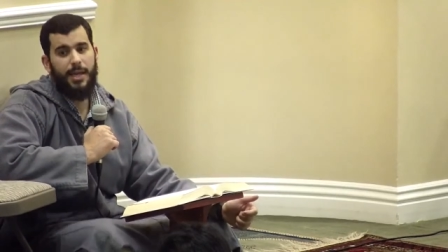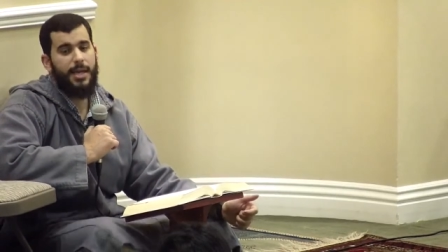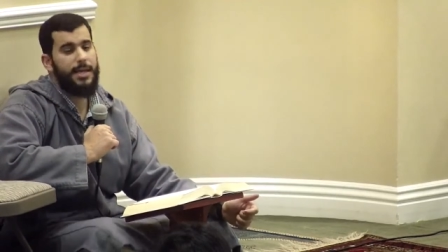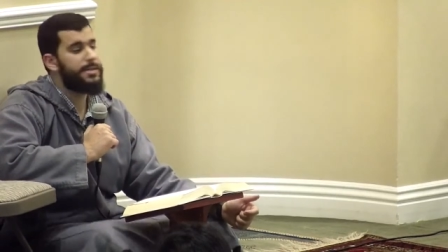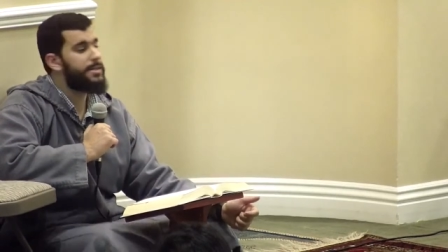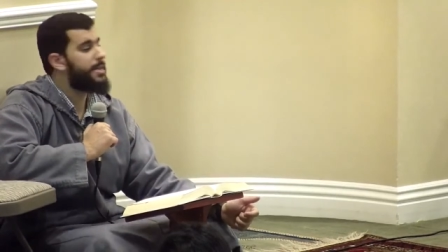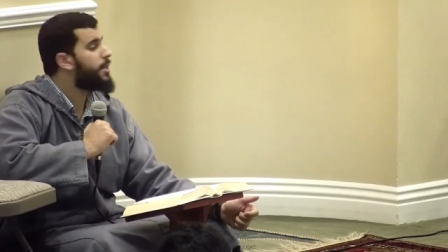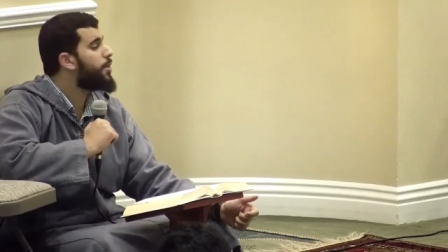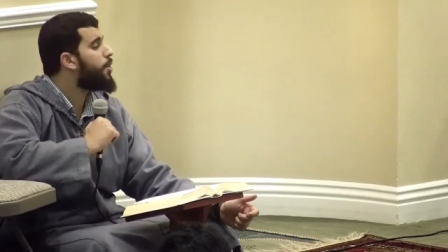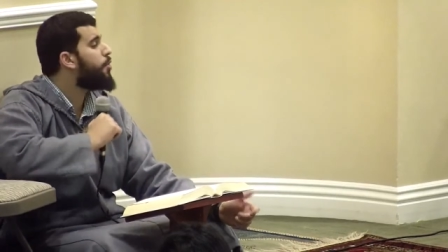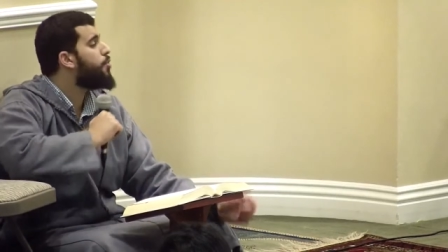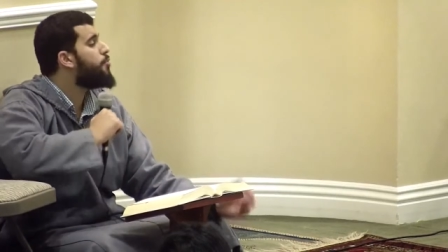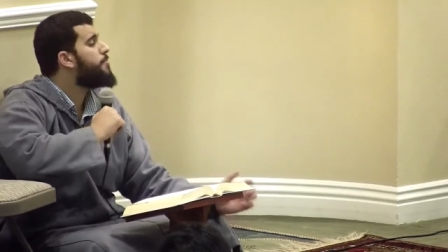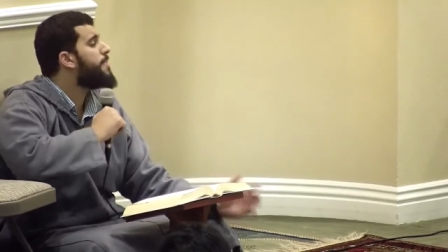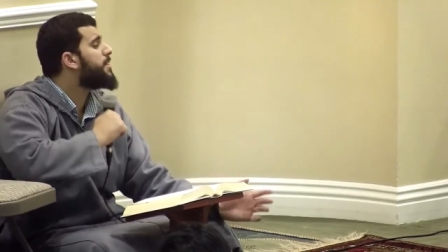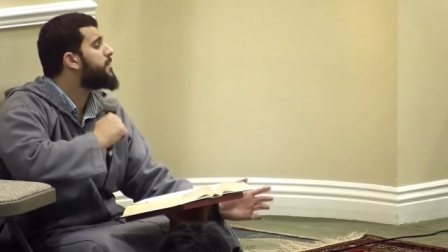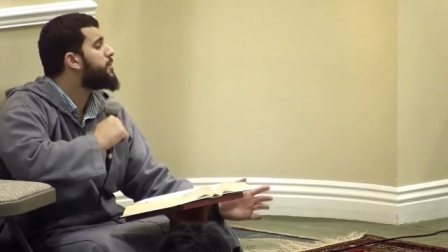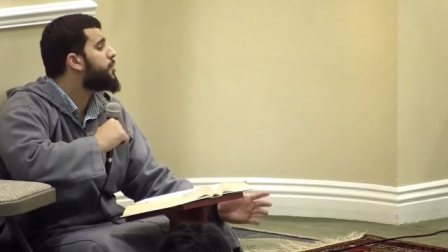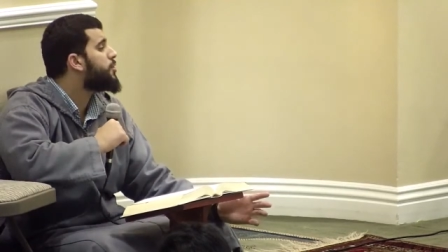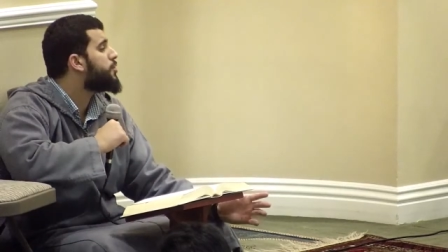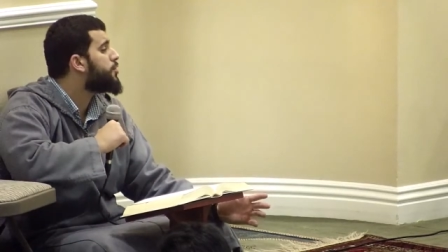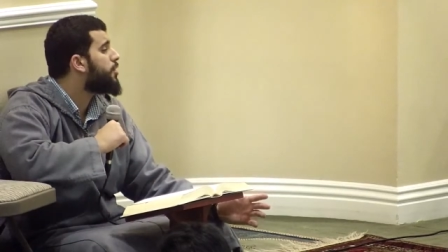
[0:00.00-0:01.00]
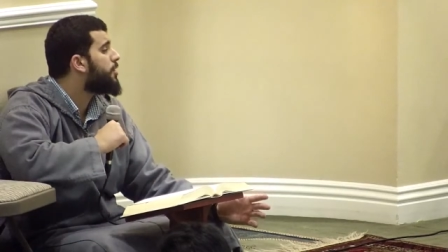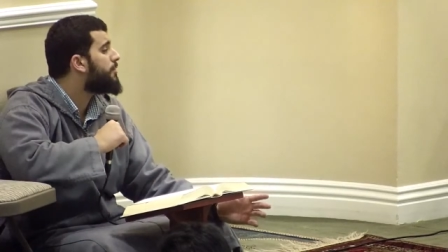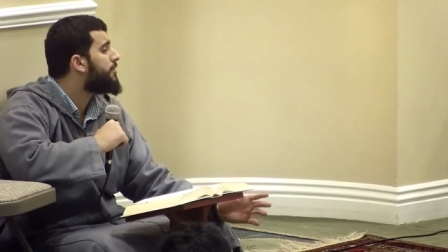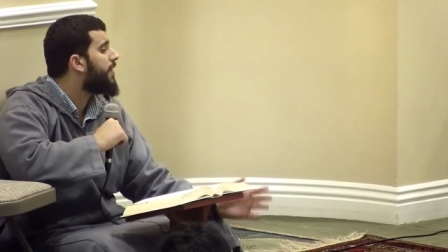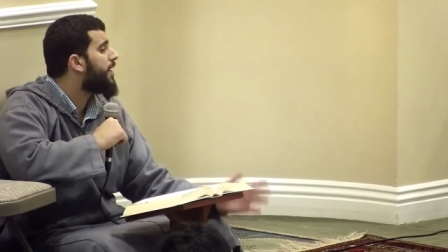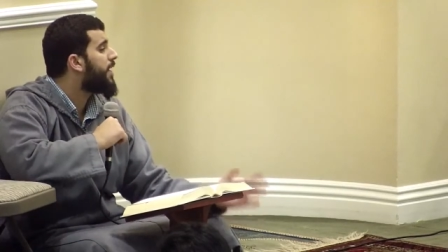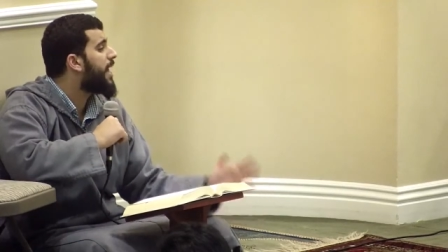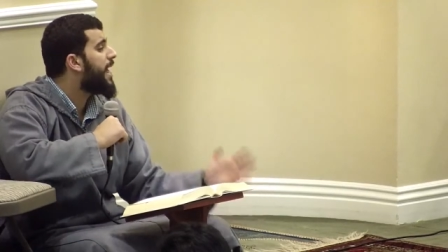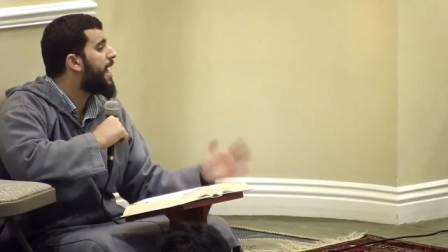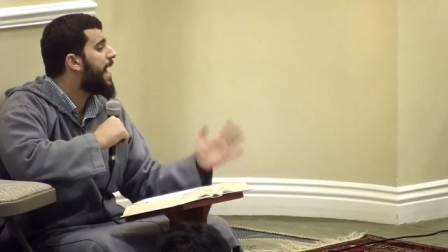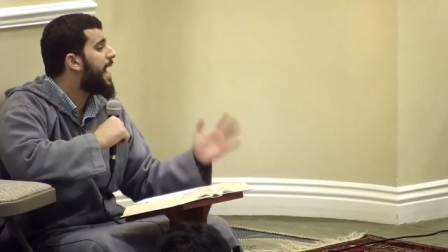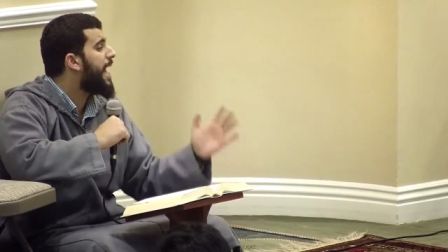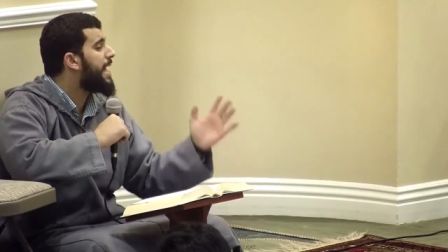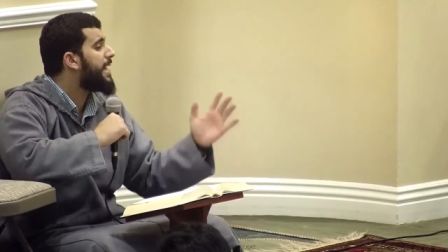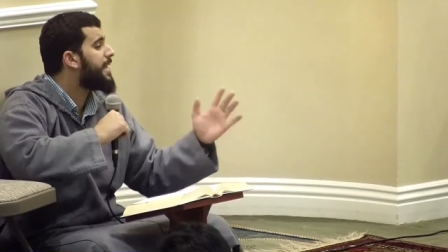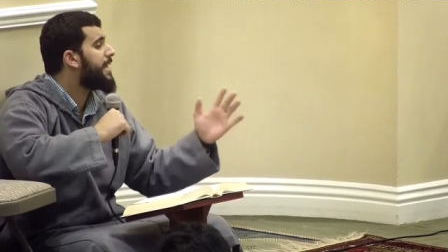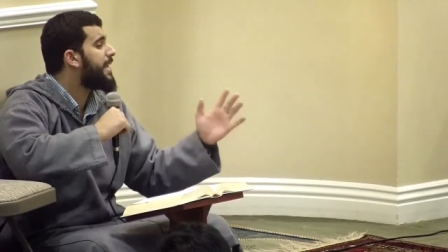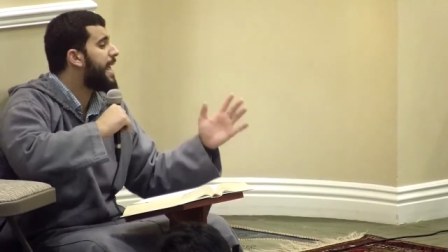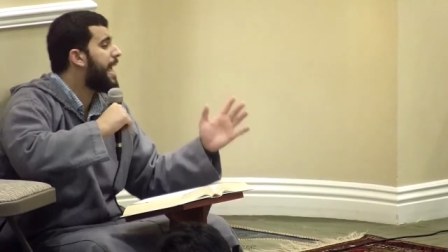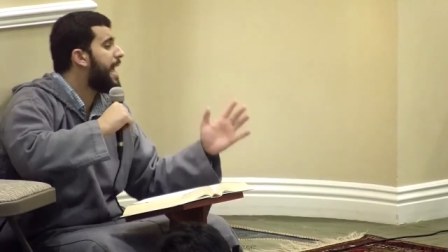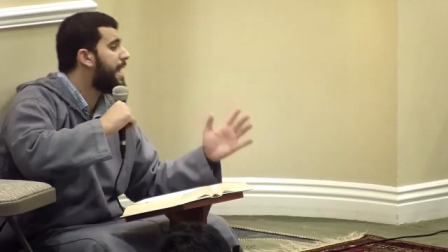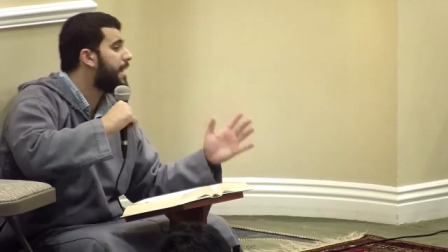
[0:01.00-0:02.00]
and I said, O oh, Messenger of Allah,
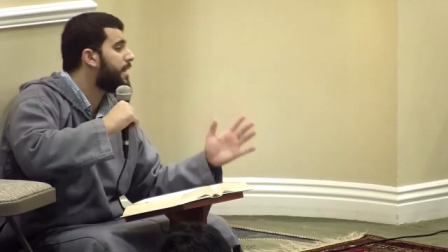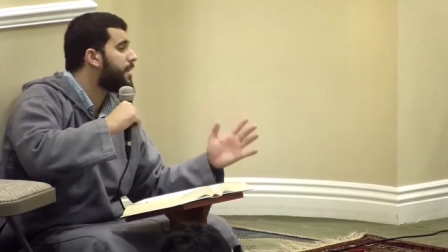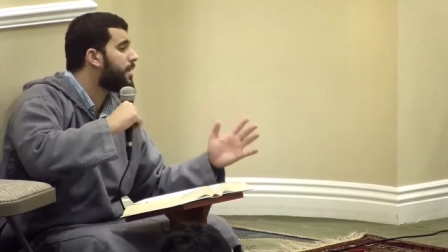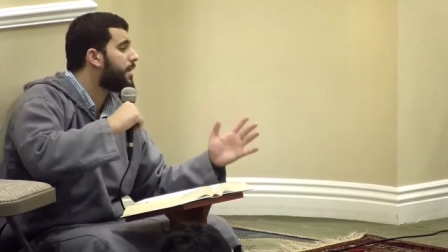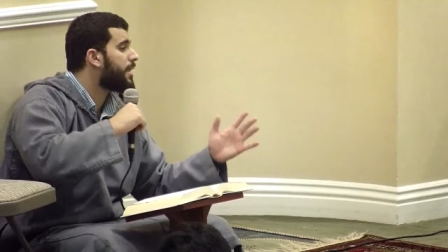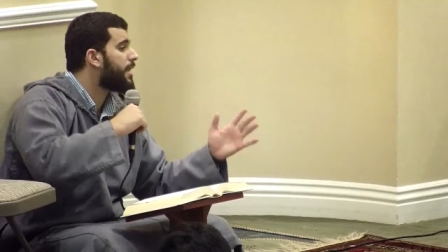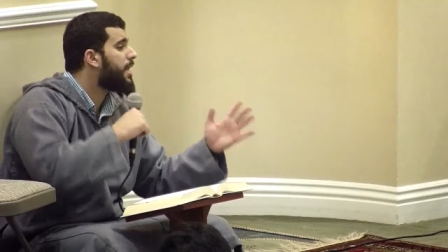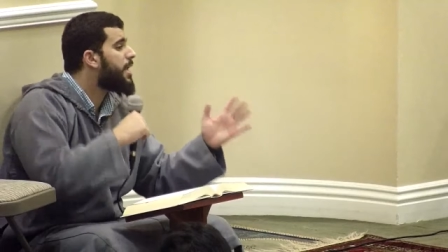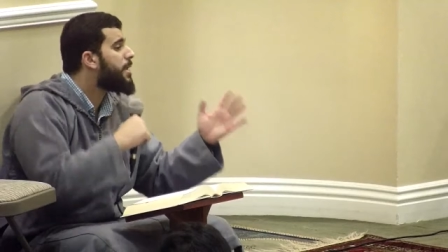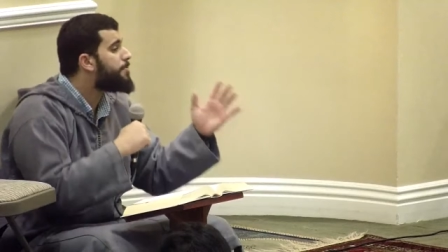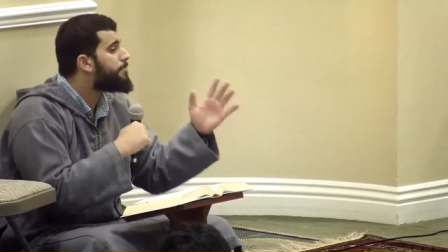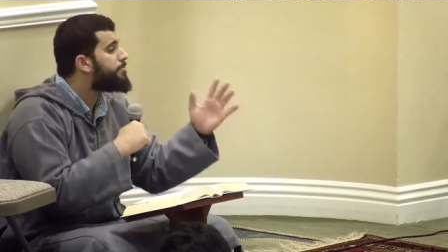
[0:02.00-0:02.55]
I can't